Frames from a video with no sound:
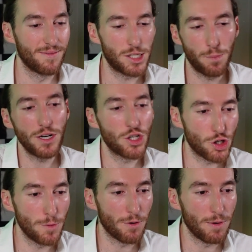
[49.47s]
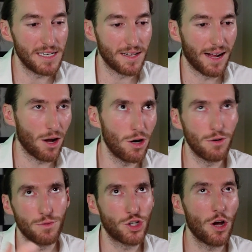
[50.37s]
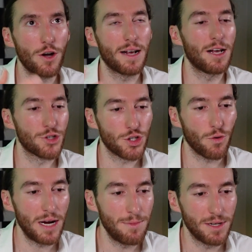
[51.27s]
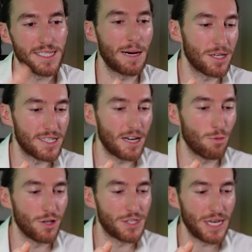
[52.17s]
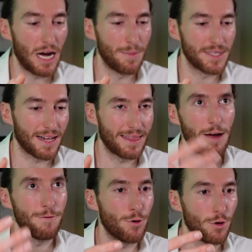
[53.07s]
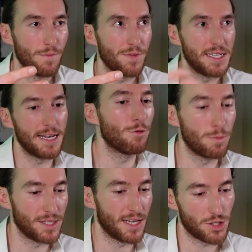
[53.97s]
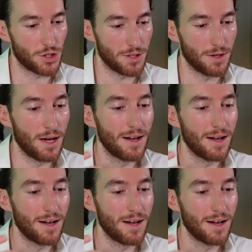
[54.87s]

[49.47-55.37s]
It's a pretty stupid reason. Like, oh, she heard a girl scream when someone said a word psalm. It's like, therefore, the devil possesses you.